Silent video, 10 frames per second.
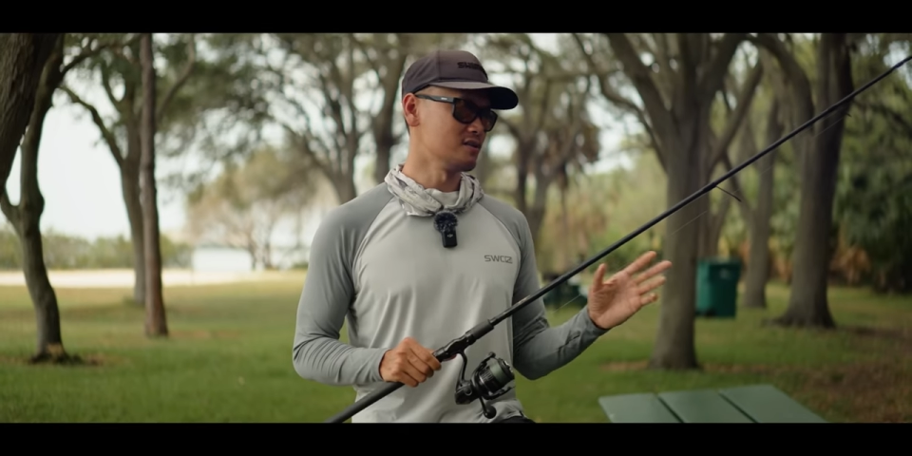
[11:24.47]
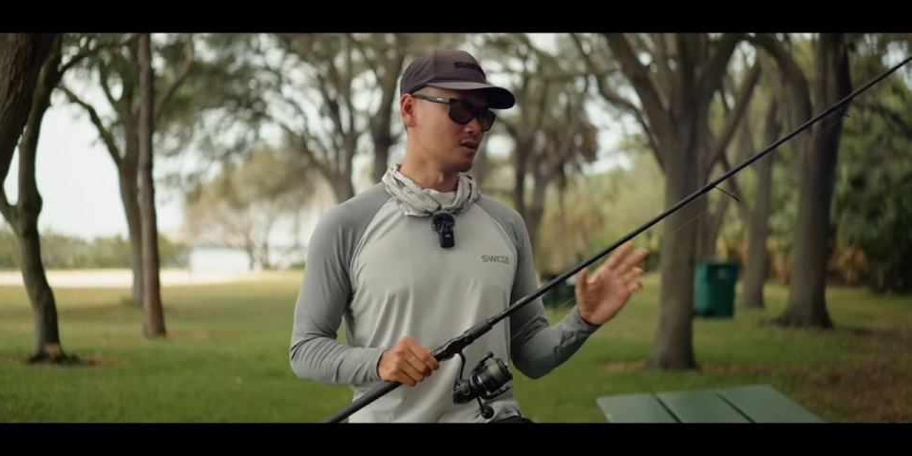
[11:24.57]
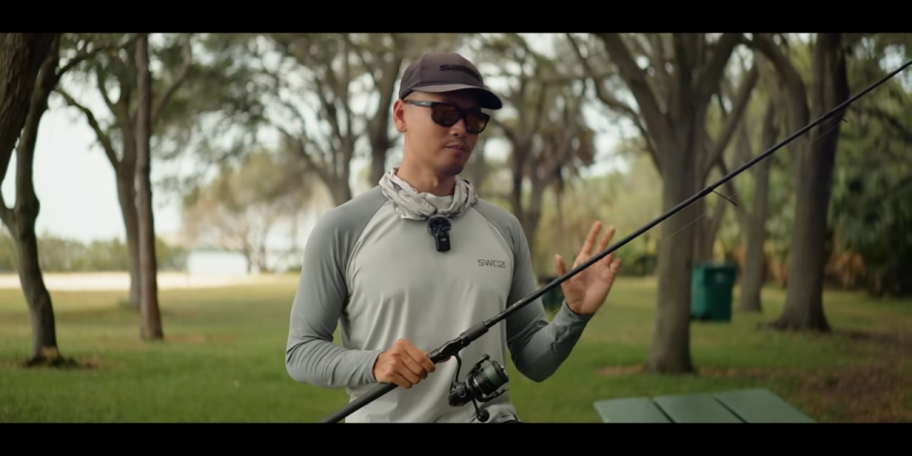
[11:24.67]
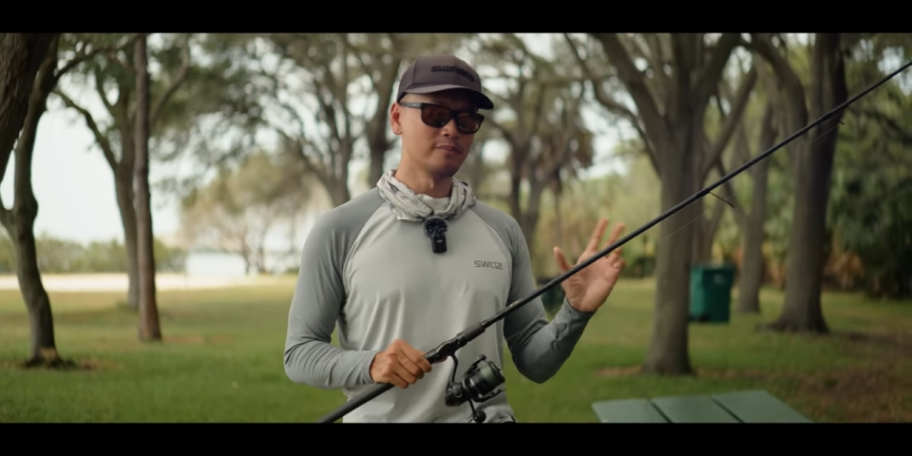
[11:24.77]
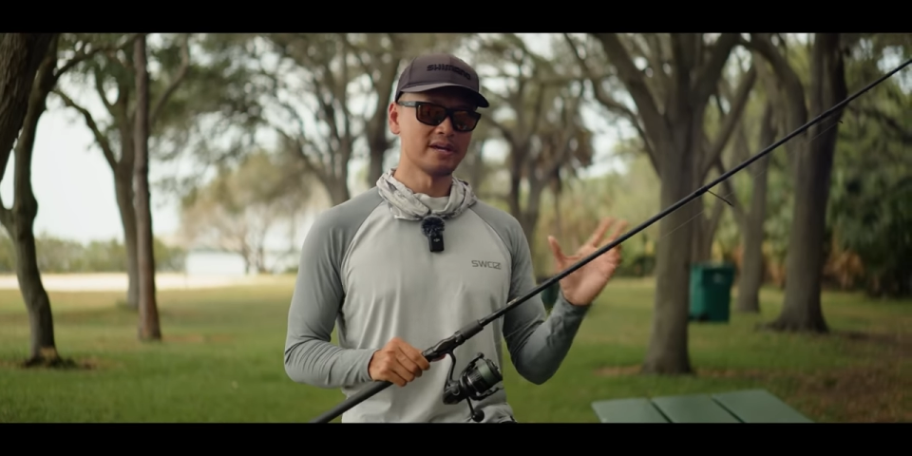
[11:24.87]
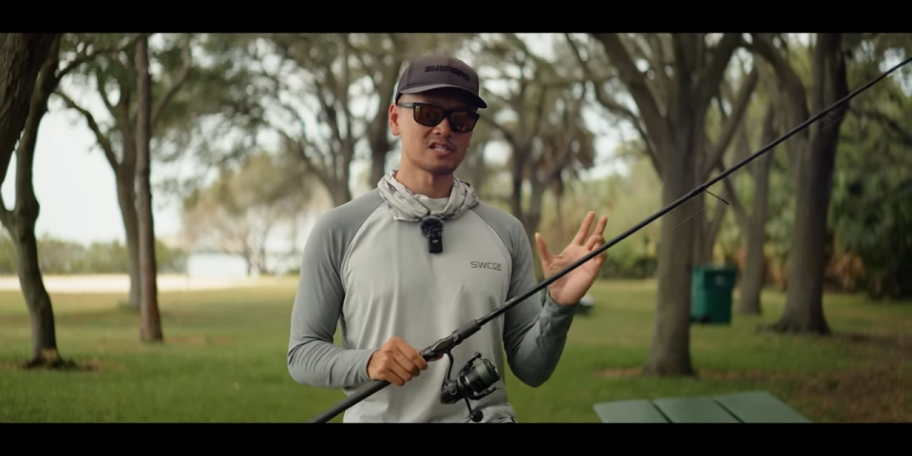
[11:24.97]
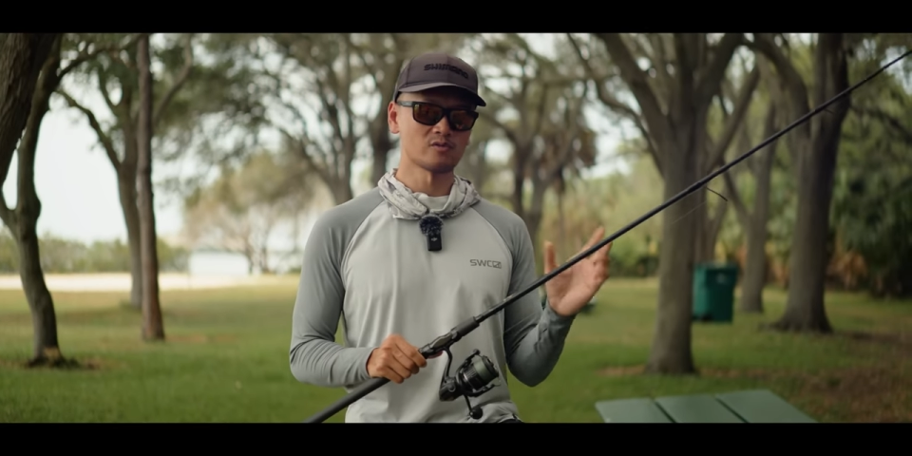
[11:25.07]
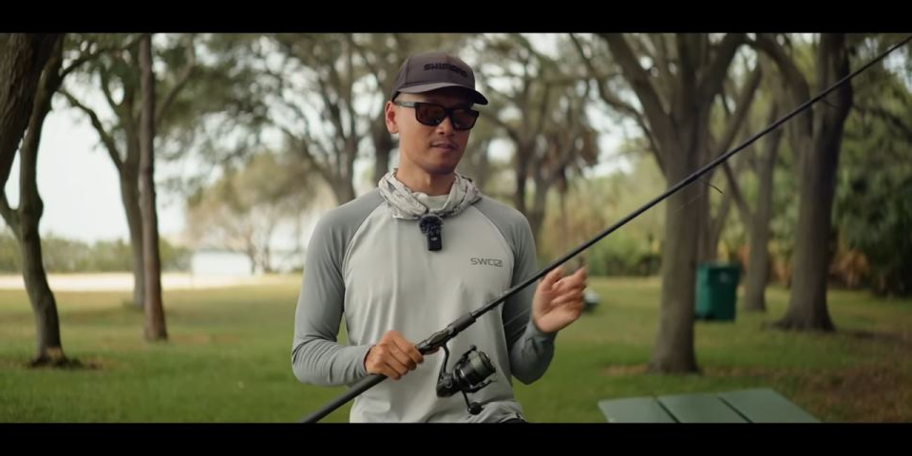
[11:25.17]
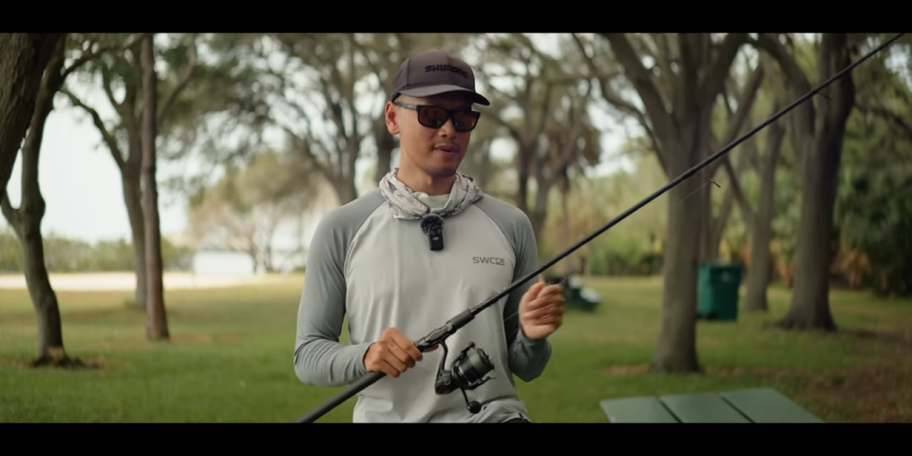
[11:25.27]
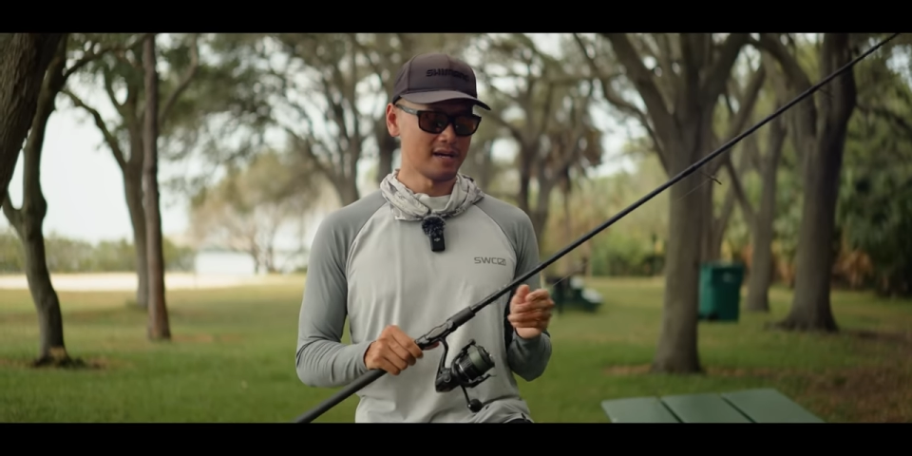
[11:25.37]
you know, big
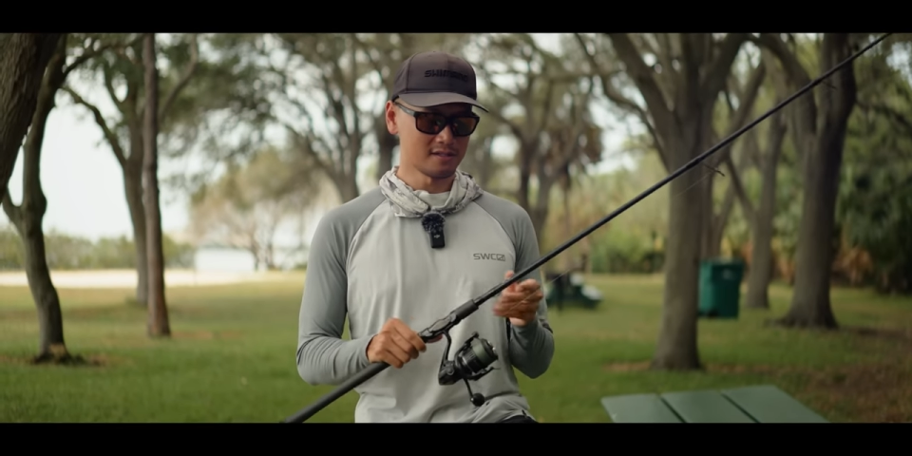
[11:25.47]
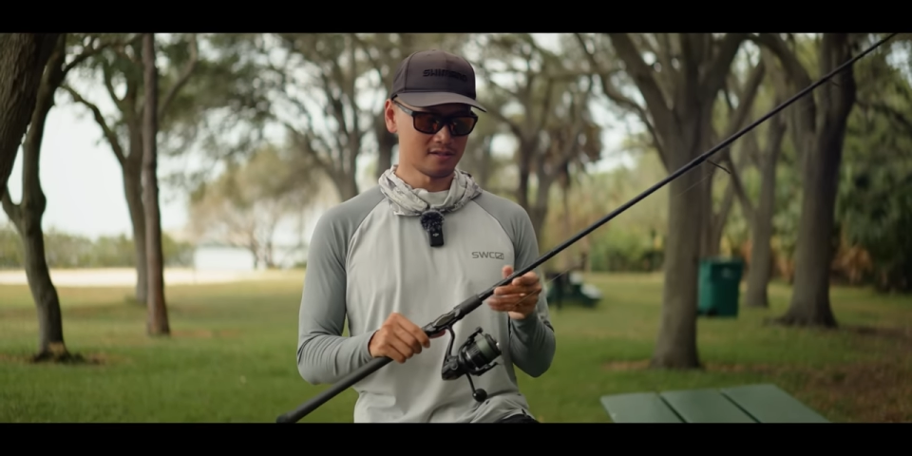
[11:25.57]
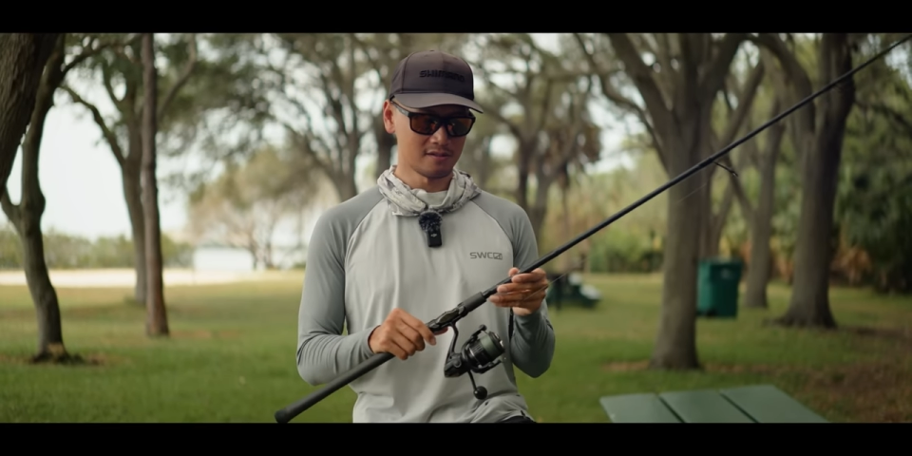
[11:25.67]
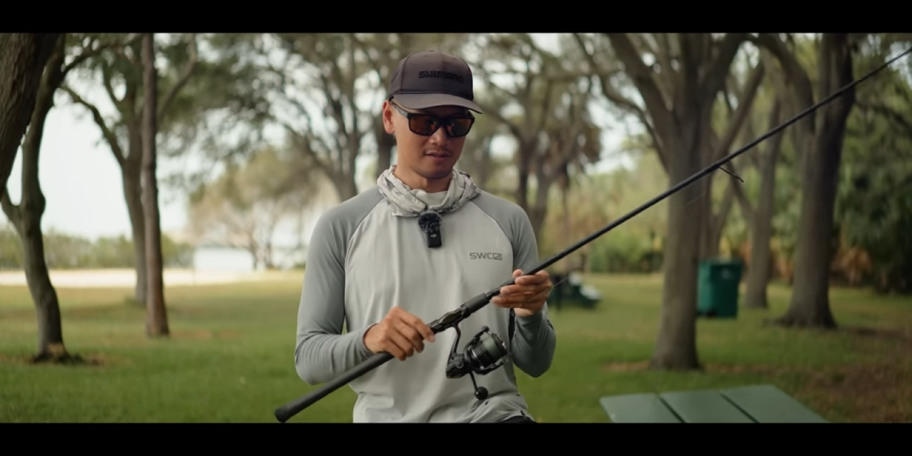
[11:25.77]
swim baits.